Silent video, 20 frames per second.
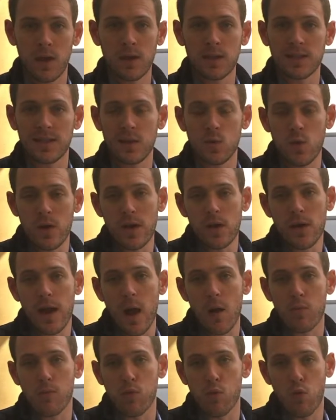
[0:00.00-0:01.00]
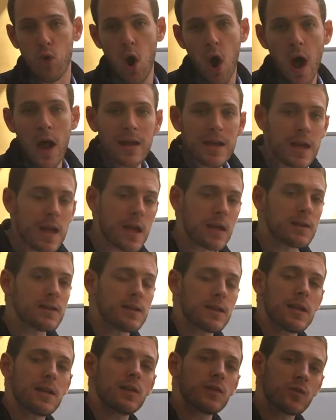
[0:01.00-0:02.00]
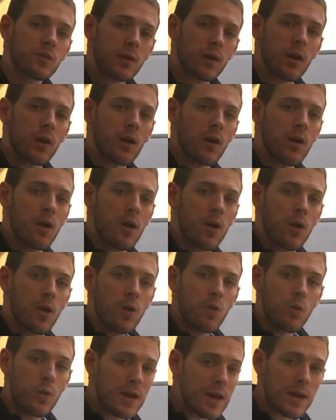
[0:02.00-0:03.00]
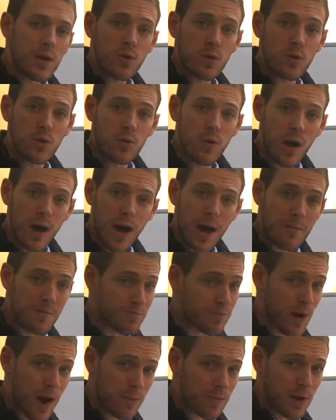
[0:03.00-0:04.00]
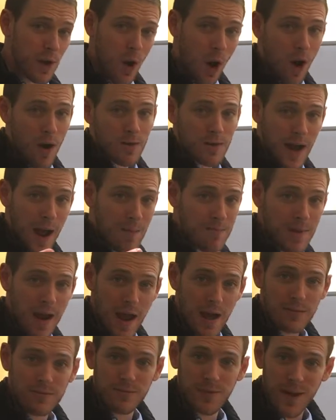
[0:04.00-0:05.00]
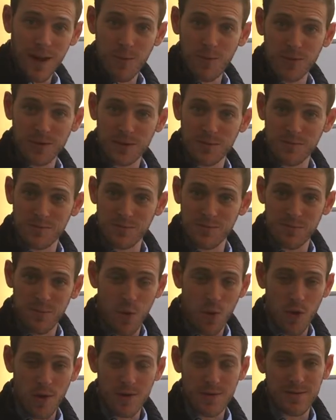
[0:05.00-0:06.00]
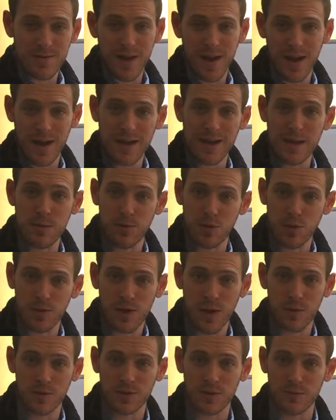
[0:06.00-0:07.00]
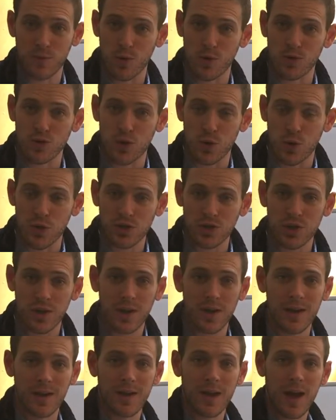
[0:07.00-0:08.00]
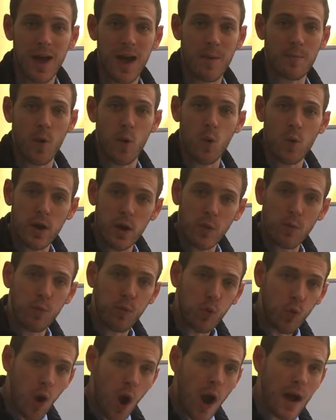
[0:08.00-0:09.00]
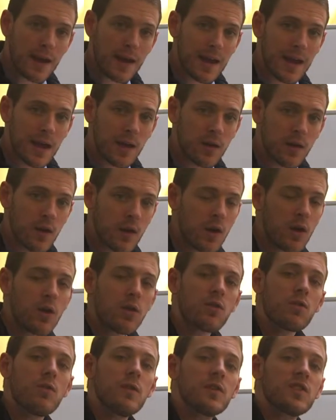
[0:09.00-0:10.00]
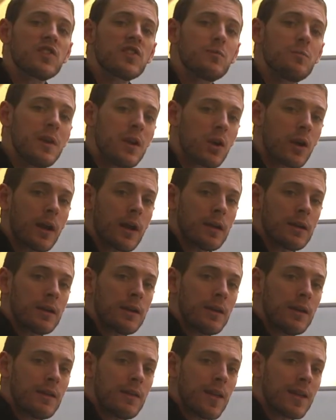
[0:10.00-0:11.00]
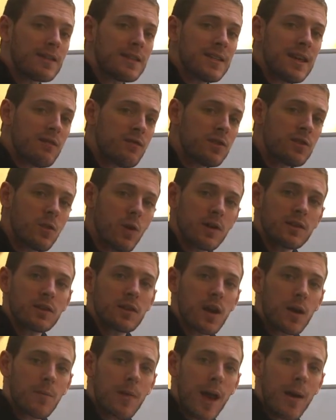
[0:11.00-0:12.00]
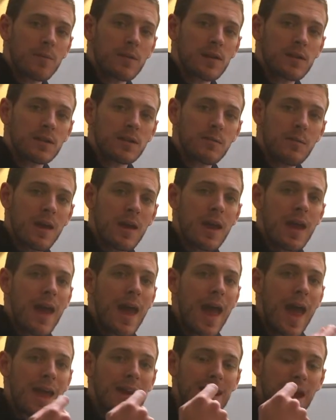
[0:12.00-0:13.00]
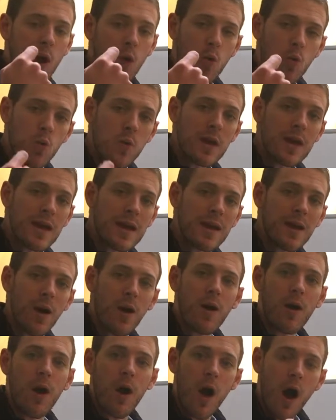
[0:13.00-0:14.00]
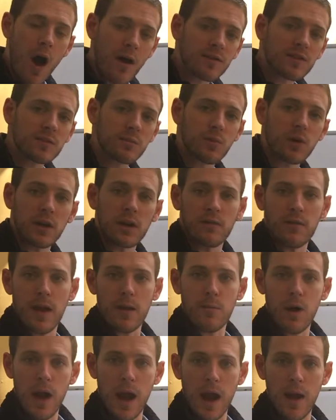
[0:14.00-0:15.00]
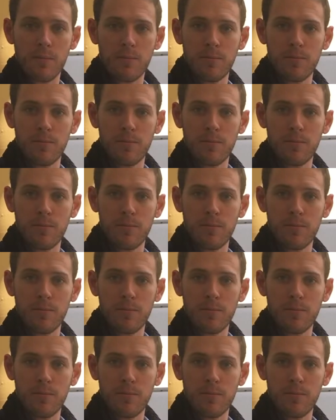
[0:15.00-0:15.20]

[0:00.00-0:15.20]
See, we are now brought into Israel. We who I wasn't born Hebrew, I wasn't born Jewish, but we are brought in through the Spirit that's given to us in our baptism, and now we are offspring of Abraham.